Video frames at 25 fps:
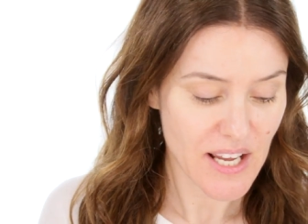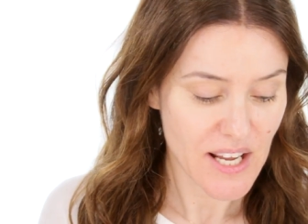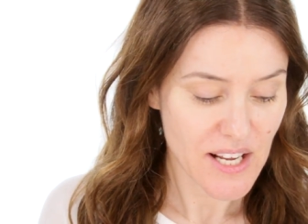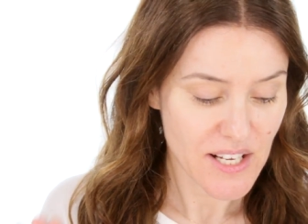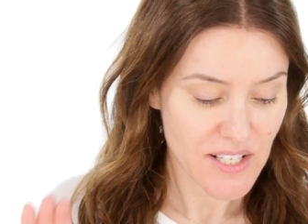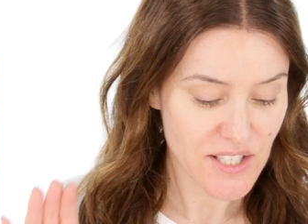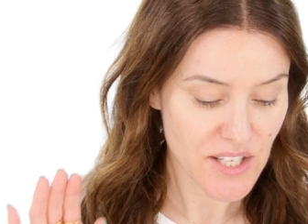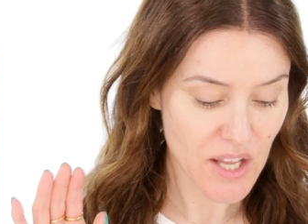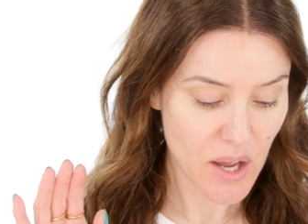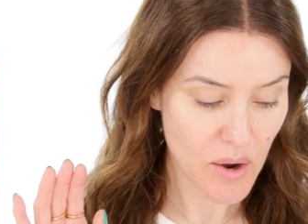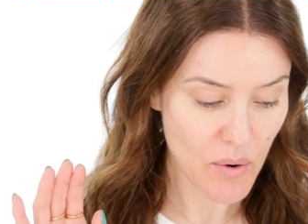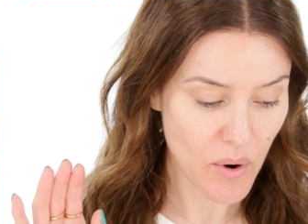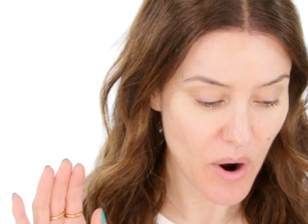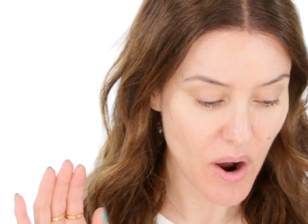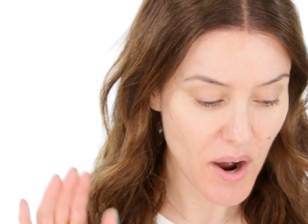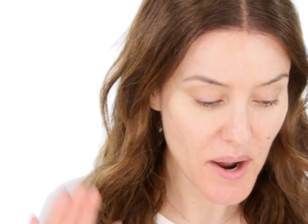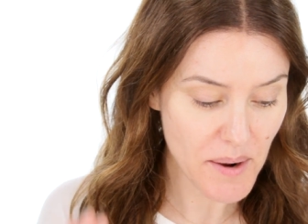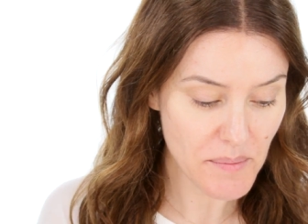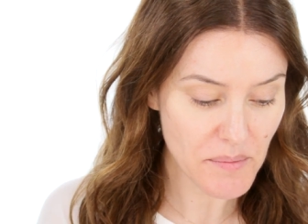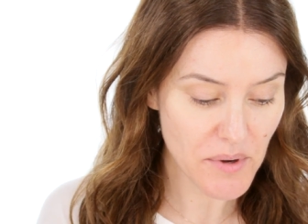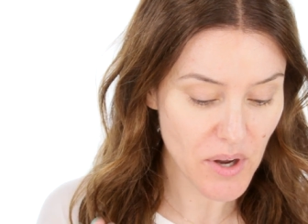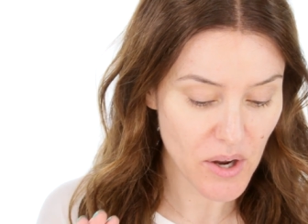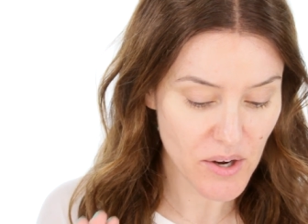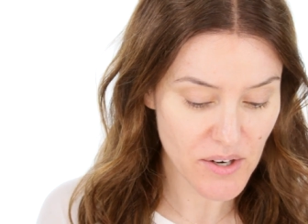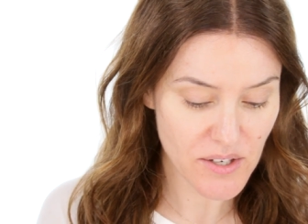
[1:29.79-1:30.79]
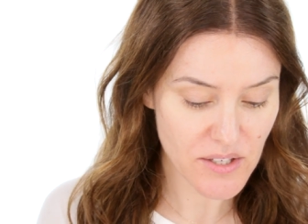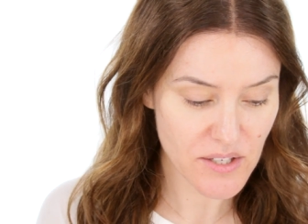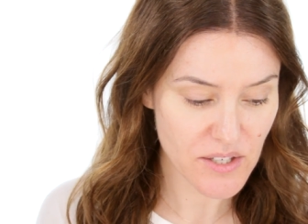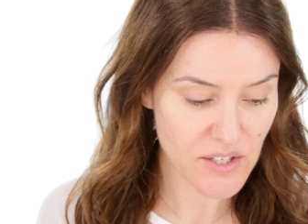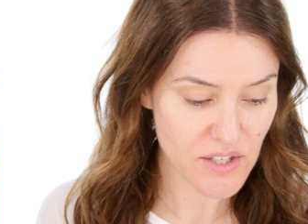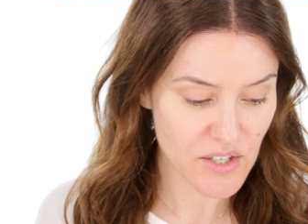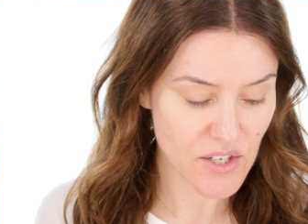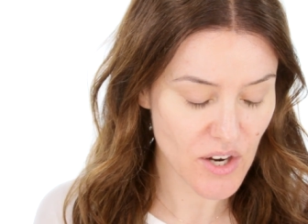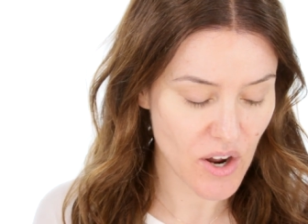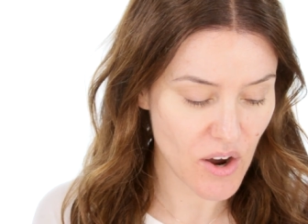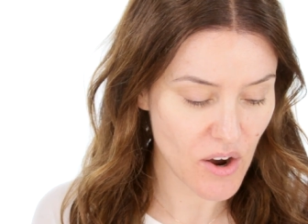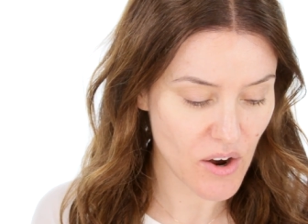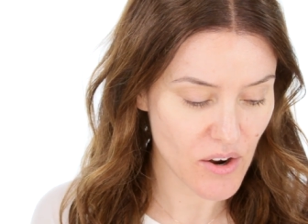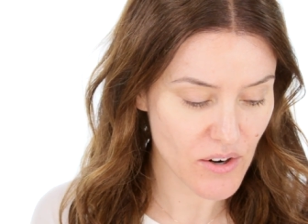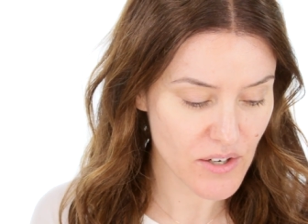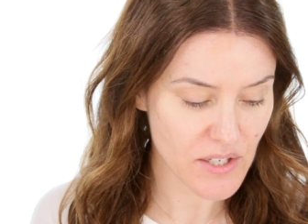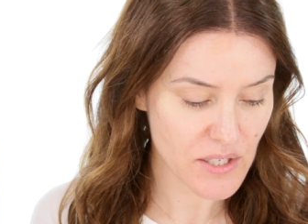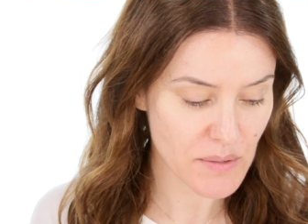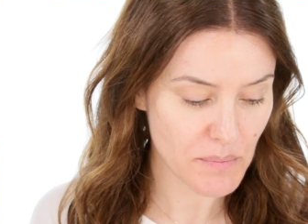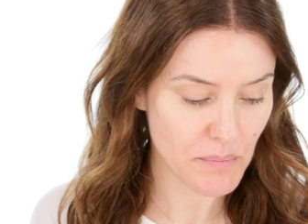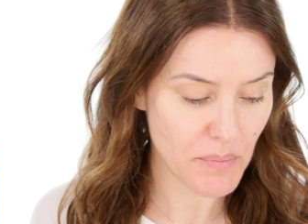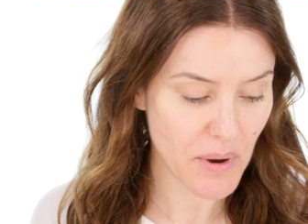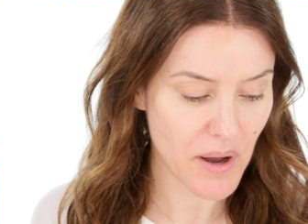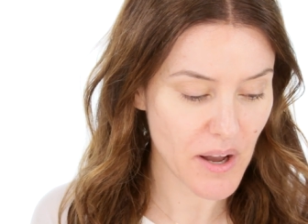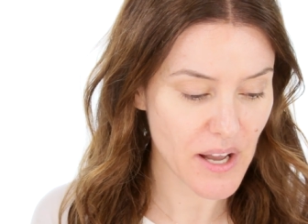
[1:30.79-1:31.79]
So I'm going to start
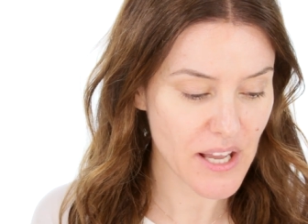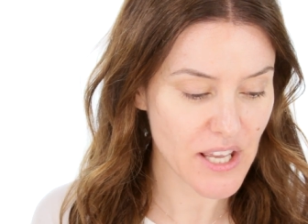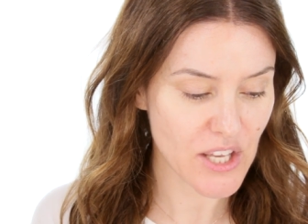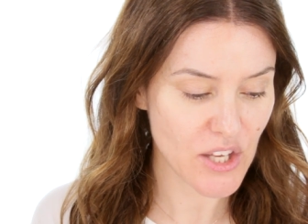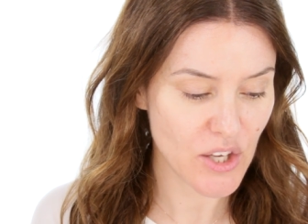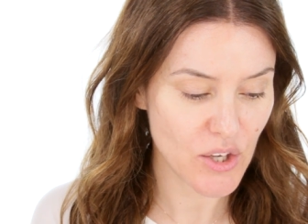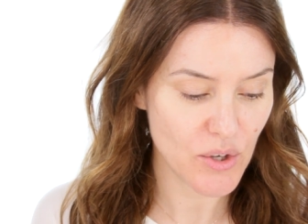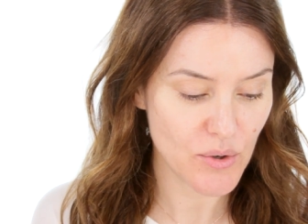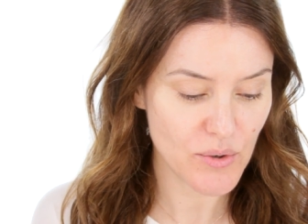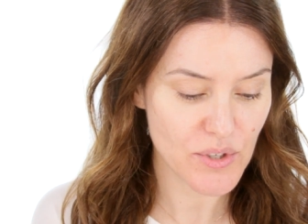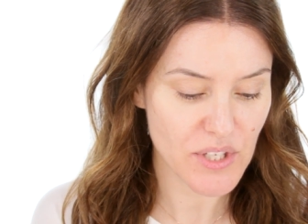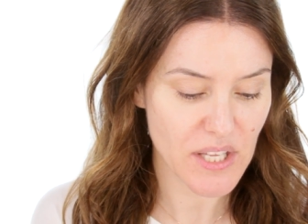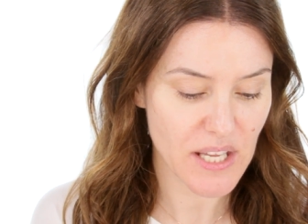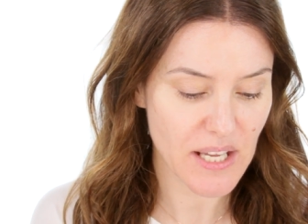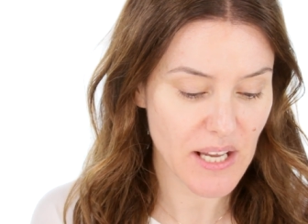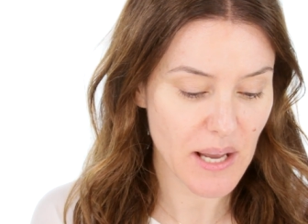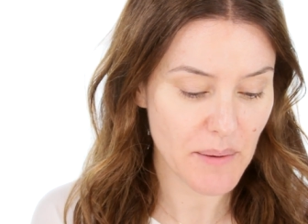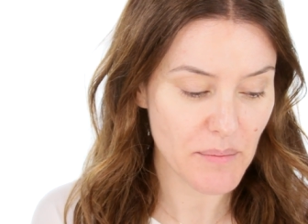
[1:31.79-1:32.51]
by using,